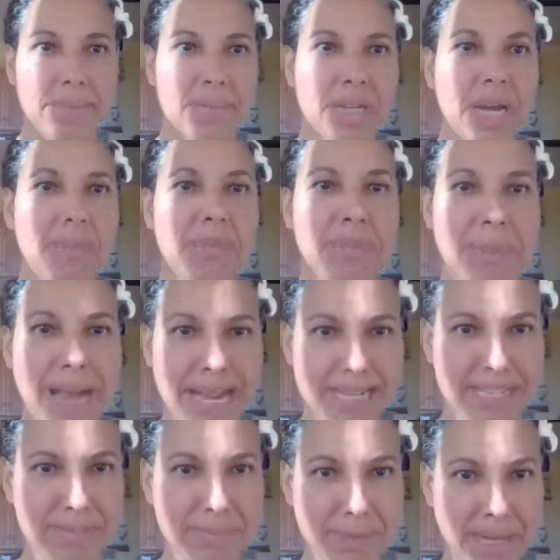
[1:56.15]
comes back
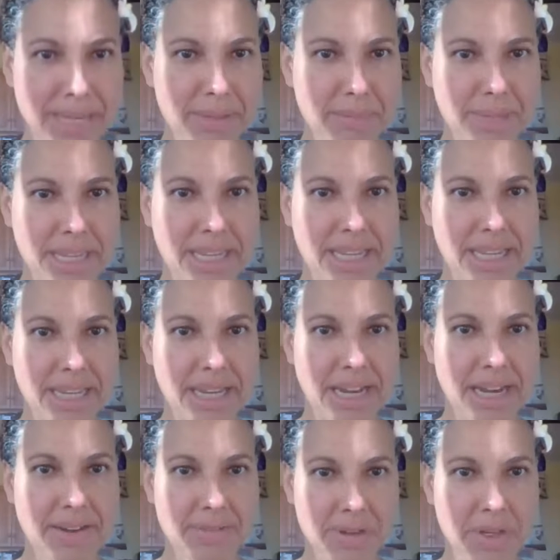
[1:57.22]
to bite me
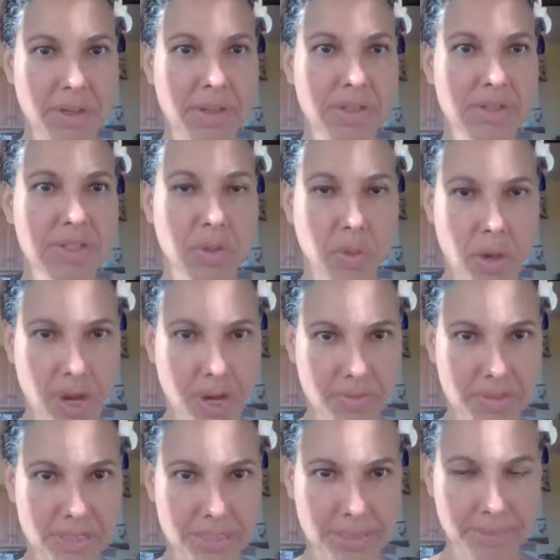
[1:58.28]
every so
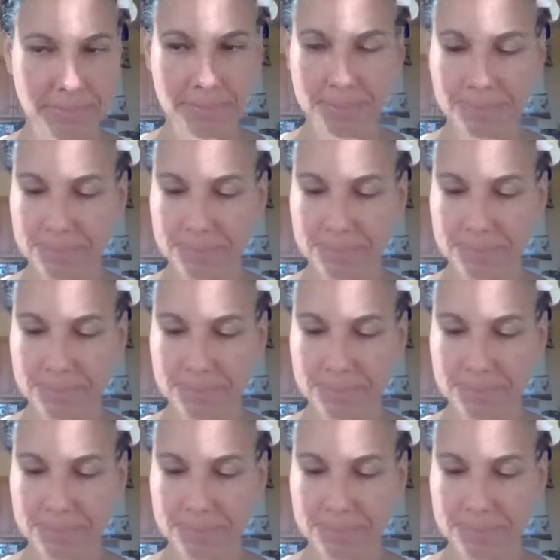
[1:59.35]
often.